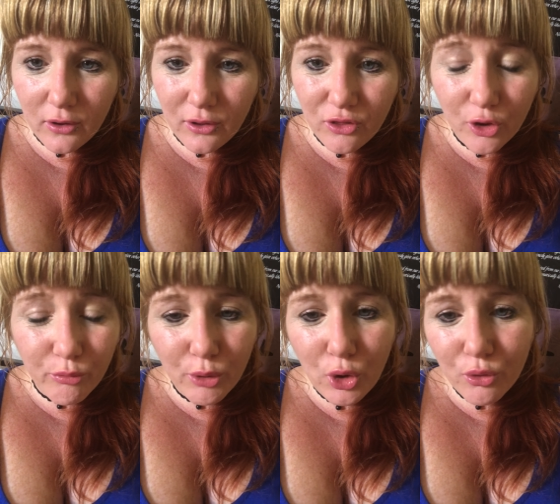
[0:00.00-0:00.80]
the
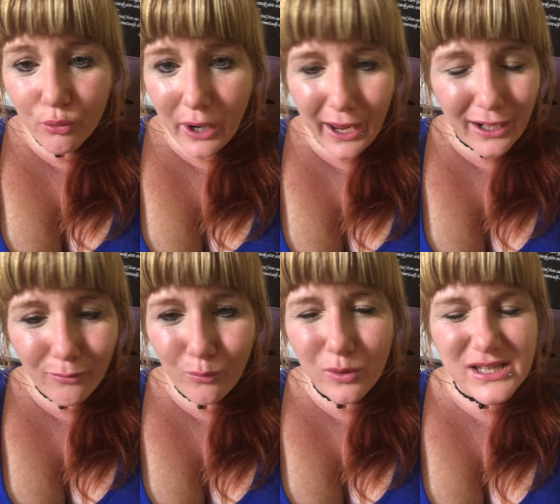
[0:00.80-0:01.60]
regret
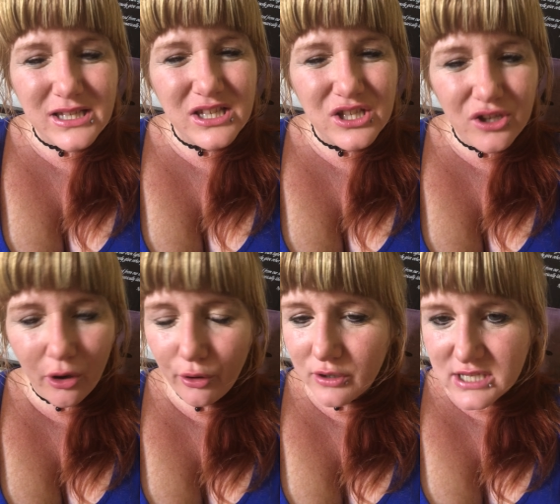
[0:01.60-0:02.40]
was
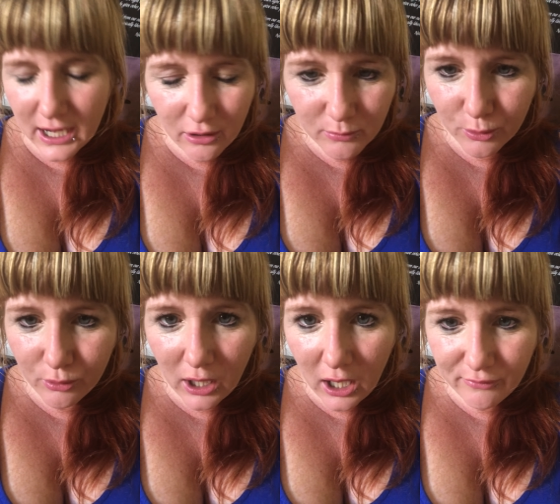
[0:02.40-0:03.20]
so
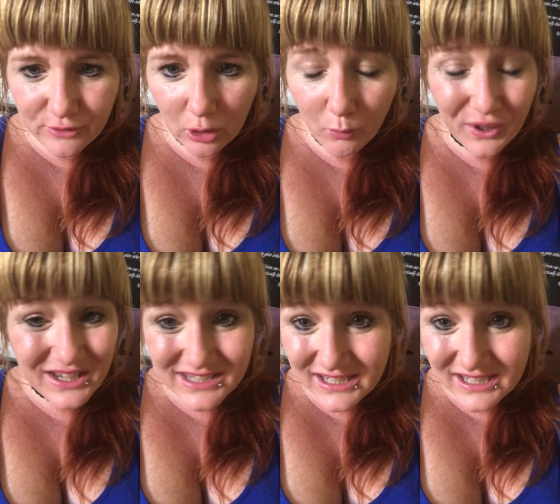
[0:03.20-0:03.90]
terrible after when I